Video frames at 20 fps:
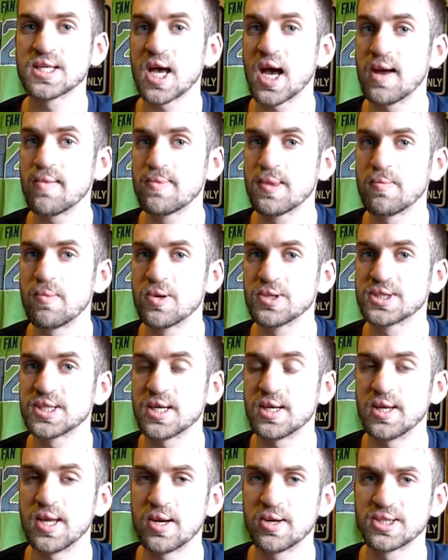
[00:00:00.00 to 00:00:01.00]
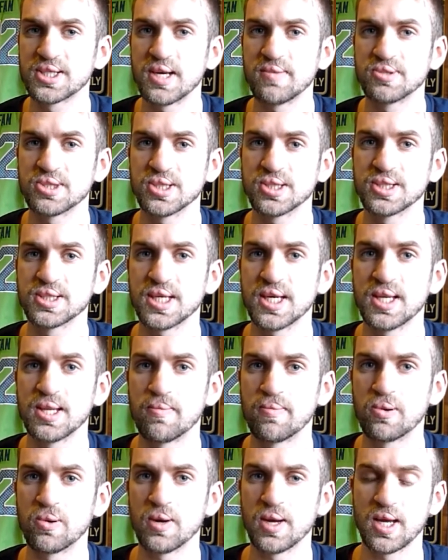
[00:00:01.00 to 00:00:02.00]
tied for the most interceptions
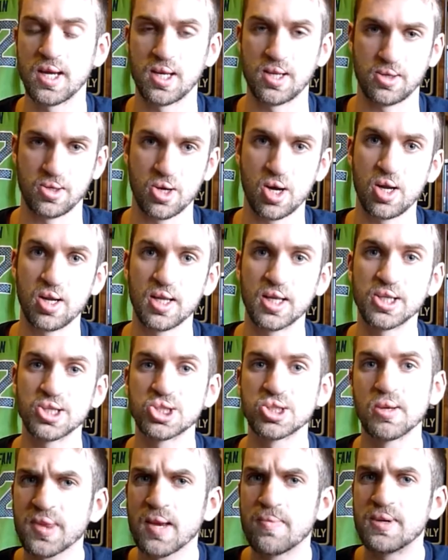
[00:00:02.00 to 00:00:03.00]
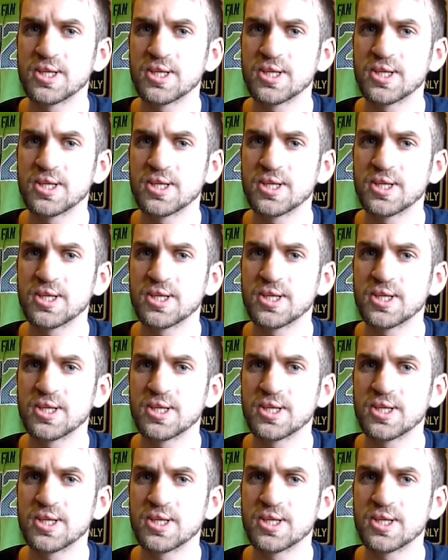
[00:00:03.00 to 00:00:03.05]
in college.